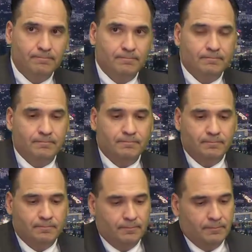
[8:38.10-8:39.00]

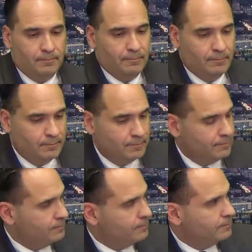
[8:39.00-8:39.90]

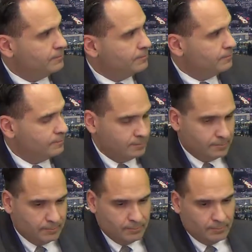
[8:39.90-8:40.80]

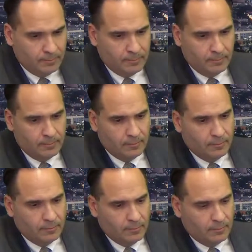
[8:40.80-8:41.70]

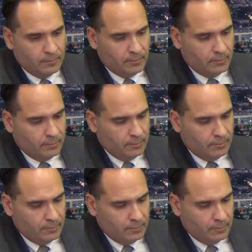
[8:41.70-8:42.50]
[no speech]